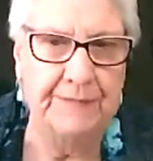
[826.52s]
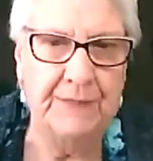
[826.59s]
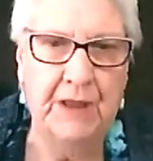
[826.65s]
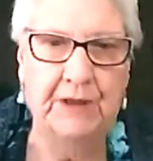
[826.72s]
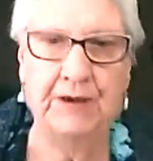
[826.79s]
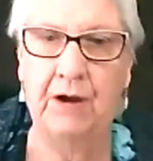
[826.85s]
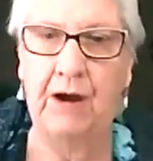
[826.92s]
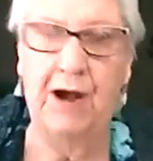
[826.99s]

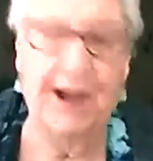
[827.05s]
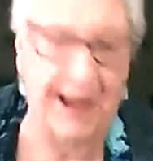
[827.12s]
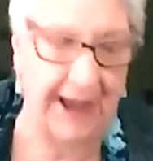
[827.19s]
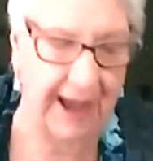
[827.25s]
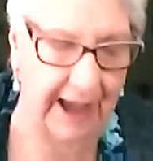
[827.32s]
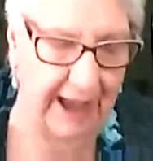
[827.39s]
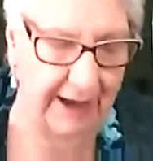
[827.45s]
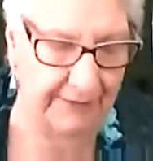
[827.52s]
Now, I
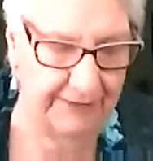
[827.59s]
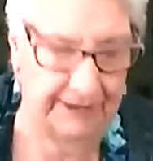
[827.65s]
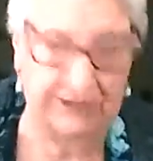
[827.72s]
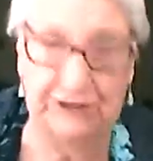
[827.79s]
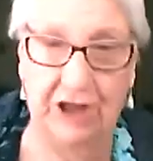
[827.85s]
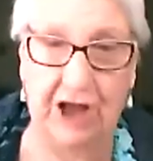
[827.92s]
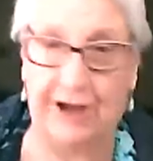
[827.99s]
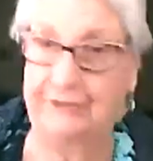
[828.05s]
have a
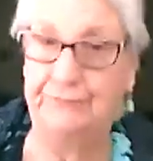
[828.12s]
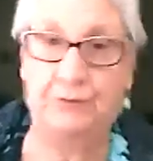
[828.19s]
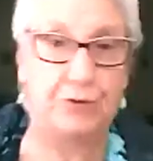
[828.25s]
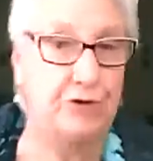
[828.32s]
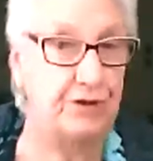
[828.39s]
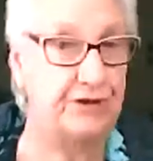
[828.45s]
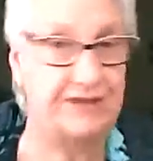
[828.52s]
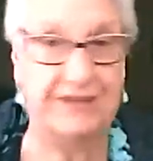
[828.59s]
lot of
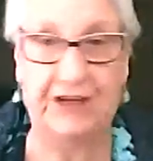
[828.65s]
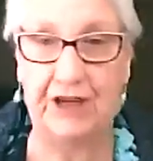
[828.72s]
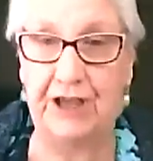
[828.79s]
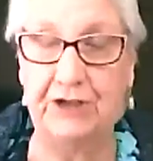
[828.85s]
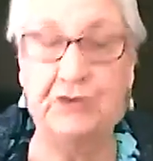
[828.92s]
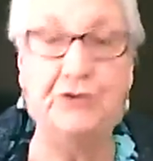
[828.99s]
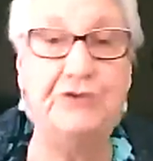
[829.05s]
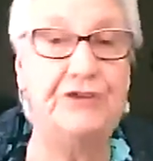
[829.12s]
words that I
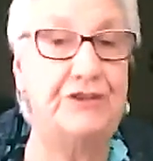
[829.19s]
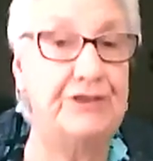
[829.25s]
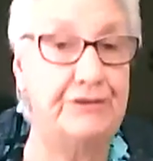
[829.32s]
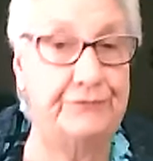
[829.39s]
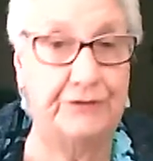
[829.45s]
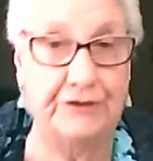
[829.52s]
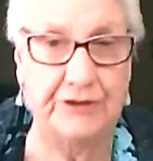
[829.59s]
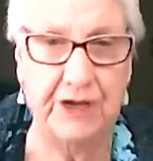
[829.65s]
use at
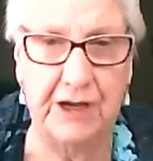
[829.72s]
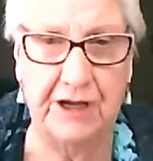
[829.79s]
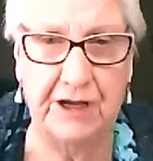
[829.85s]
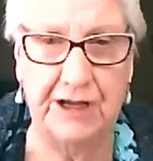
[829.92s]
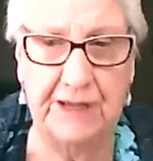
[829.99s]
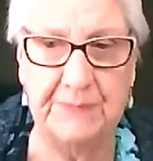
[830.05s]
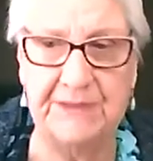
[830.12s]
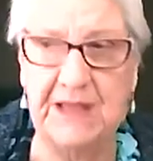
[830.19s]
different
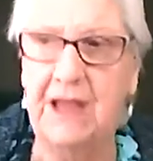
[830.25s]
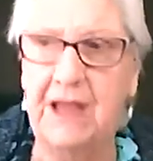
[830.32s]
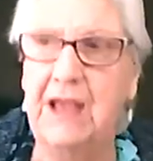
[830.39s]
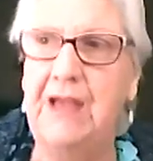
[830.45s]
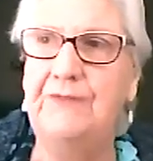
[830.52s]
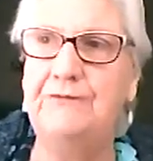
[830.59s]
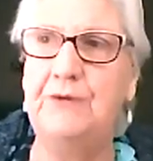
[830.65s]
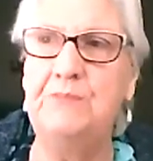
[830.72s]
times.
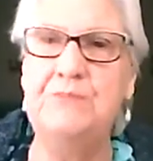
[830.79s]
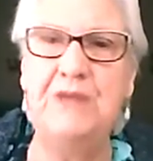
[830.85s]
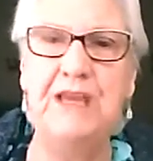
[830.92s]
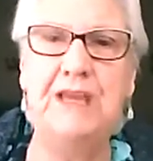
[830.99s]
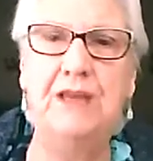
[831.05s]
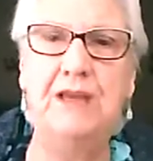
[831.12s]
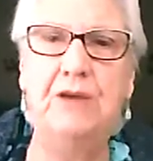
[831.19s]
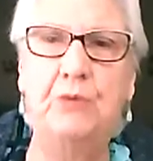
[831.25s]
For
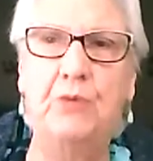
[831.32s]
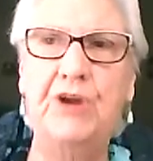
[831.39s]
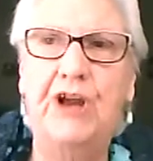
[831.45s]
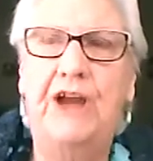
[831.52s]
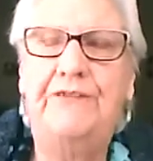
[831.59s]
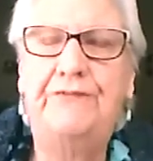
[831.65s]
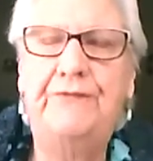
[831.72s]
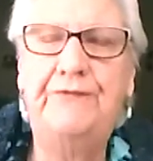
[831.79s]
me, when
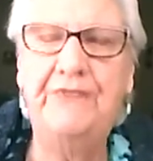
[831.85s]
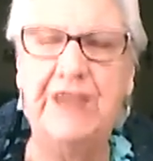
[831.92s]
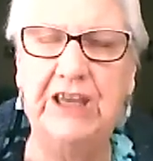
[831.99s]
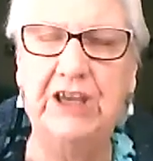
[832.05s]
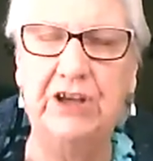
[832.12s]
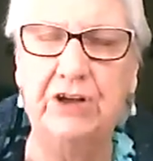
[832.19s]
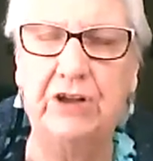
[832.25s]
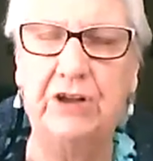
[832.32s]
I
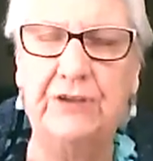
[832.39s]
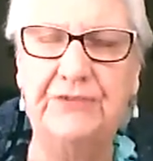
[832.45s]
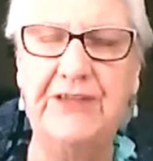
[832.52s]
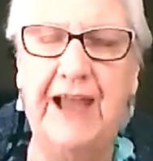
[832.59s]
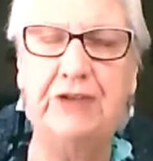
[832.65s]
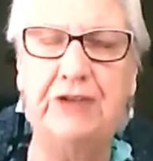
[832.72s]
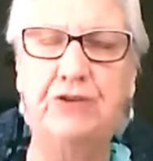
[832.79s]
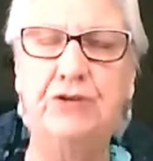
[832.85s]
feel
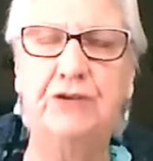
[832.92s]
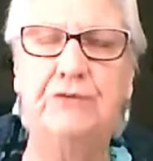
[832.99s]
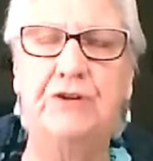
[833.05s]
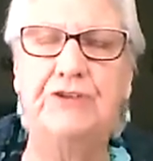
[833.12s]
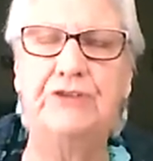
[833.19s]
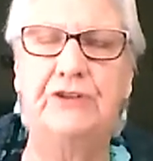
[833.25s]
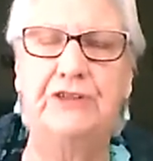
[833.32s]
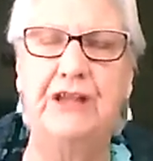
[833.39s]
that
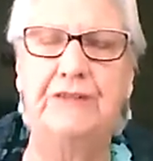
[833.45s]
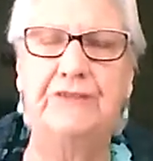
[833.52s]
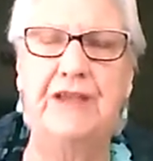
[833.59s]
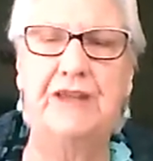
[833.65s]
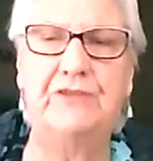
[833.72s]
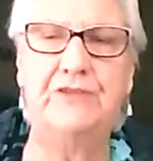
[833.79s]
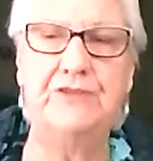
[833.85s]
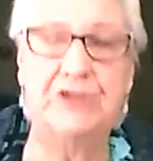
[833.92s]
universal love
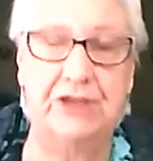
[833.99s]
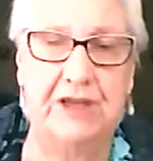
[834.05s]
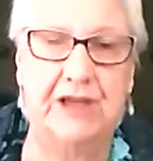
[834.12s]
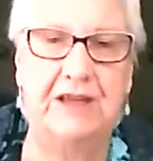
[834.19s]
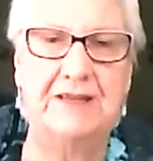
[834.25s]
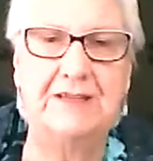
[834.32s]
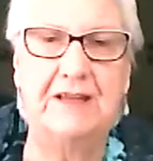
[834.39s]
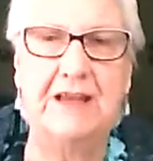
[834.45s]
energy,
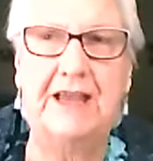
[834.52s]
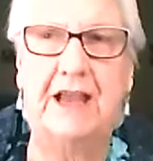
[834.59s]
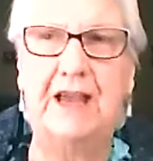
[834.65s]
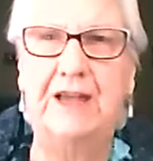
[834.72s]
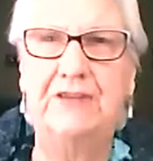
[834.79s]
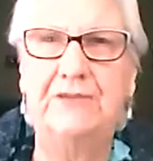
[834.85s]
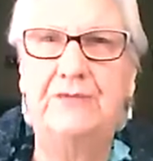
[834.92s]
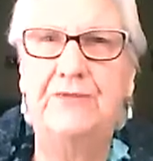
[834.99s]
it's like a
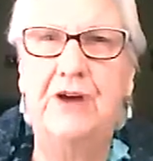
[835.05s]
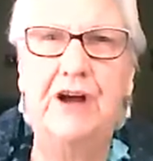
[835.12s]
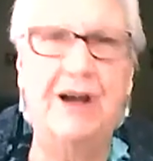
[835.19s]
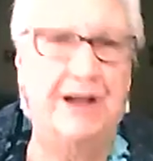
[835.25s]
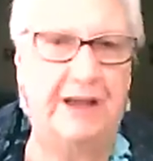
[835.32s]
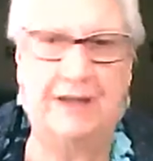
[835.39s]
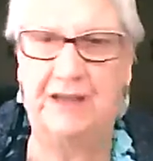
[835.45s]
divine.